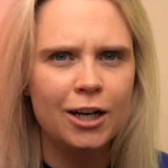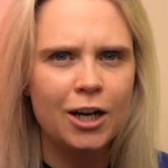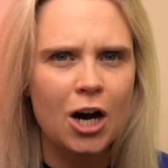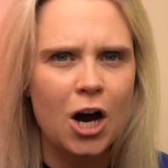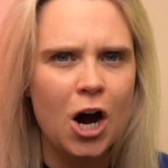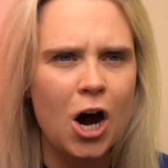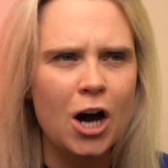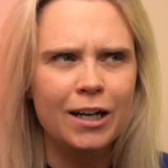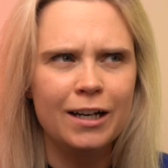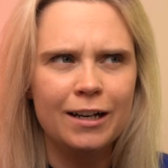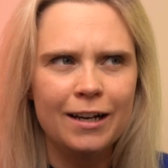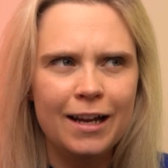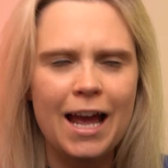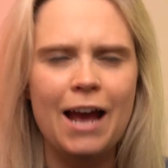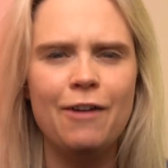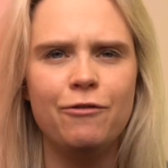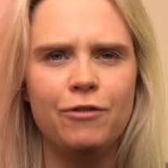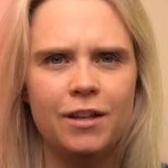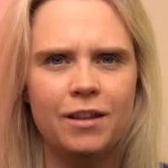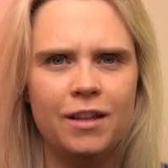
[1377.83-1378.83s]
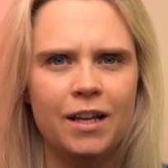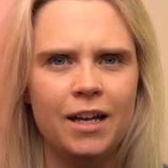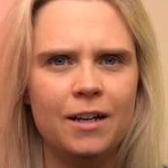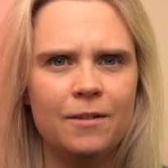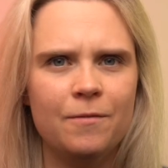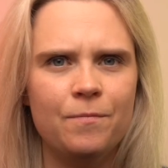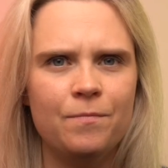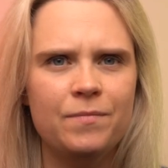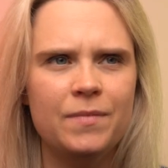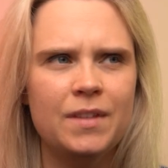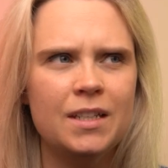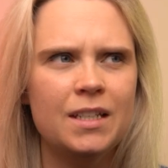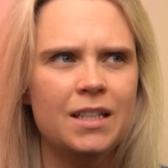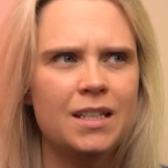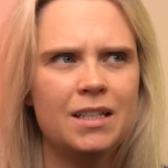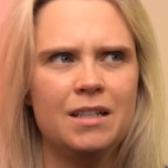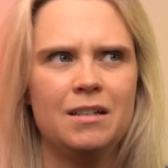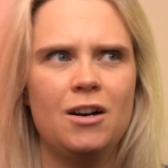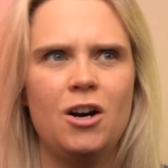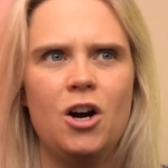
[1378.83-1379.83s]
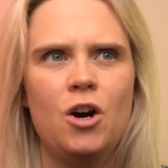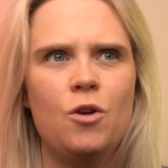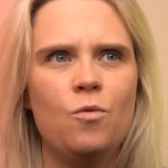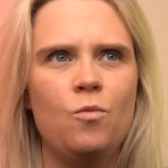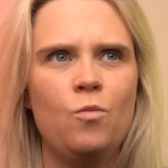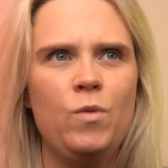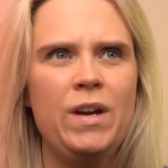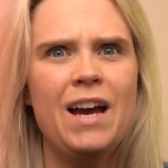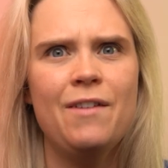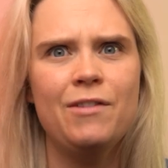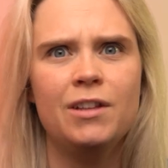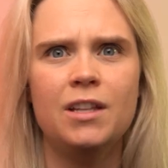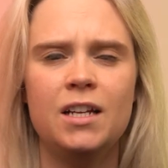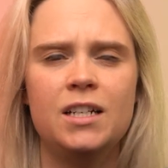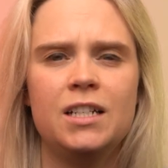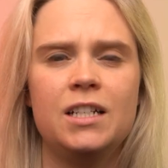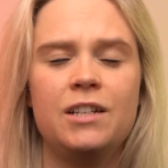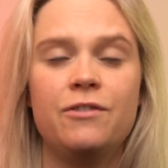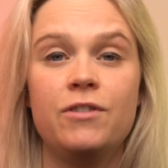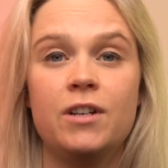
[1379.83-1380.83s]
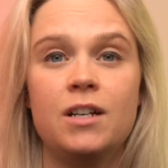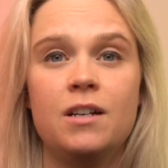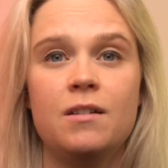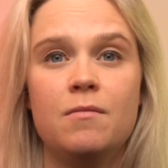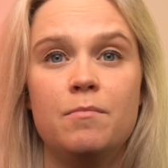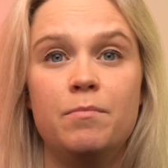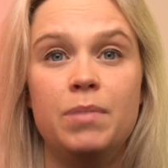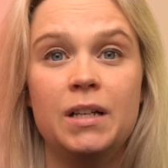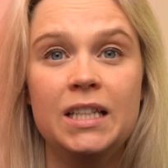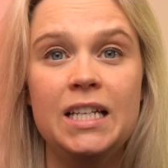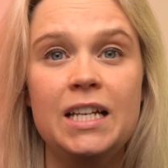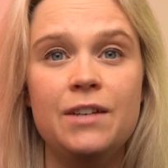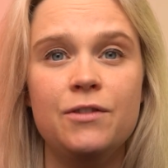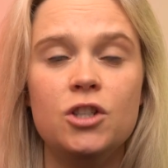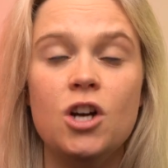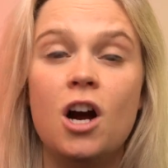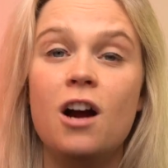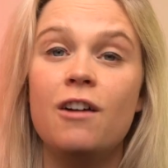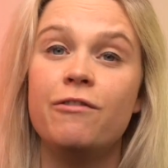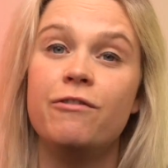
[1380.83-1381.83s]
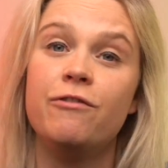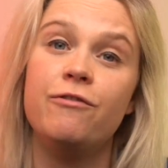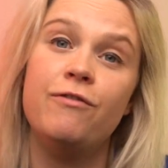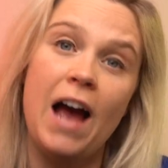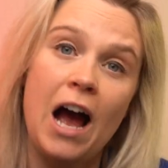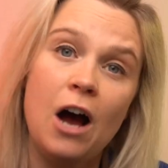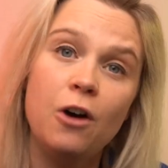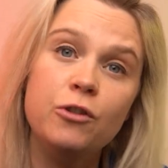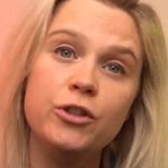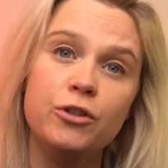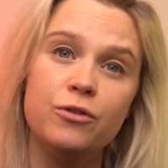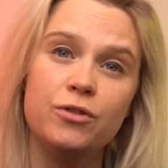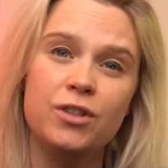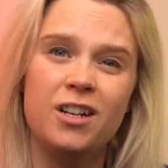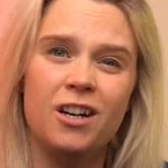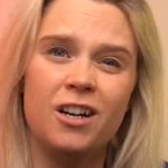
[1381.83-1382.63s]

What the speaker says: on everything. We have a lot of different beliefs. Our values and